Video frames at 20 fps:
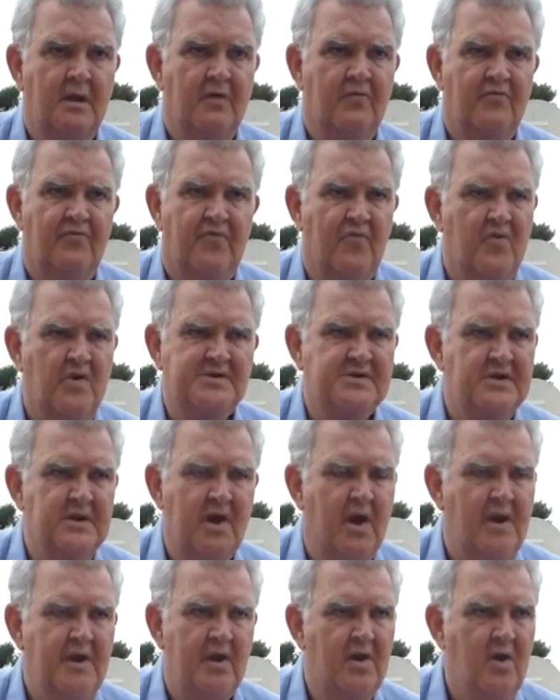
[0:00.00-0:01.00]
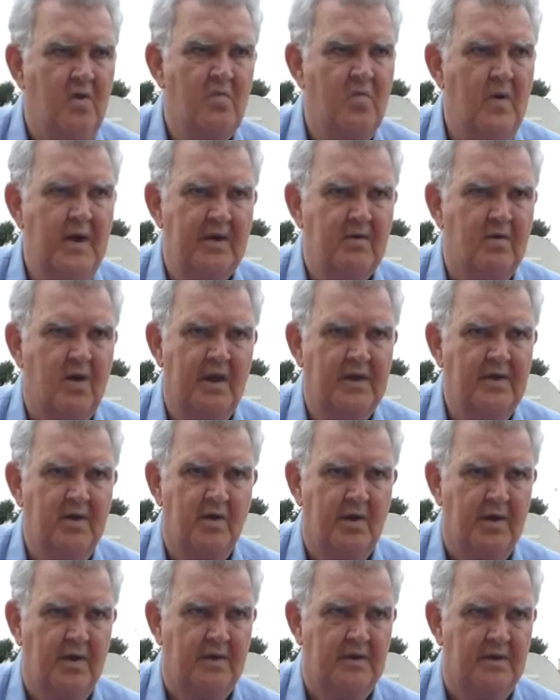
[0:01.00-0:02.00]
Fortunately, I don't know where I
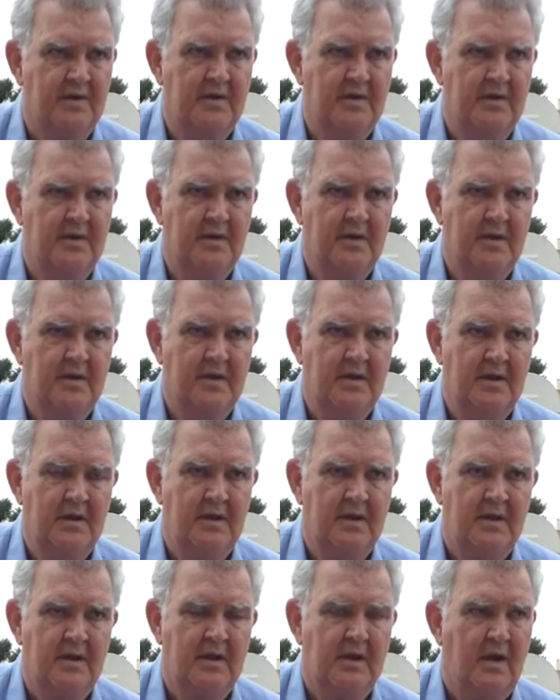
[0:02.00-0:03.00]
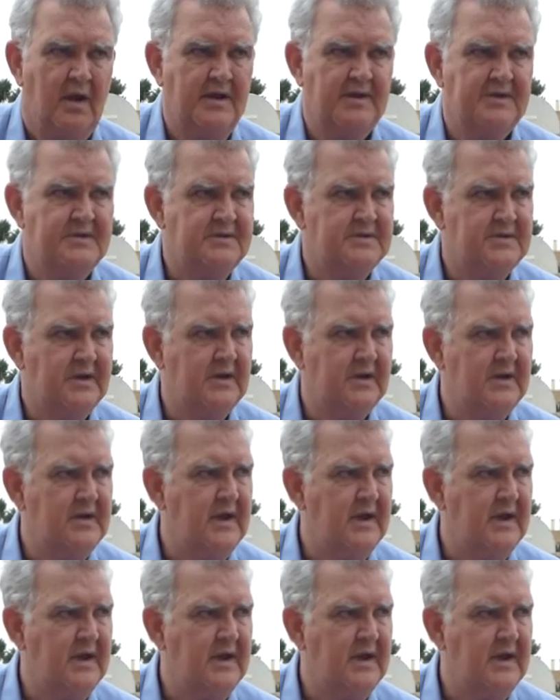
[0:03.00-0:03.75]
got it. I said,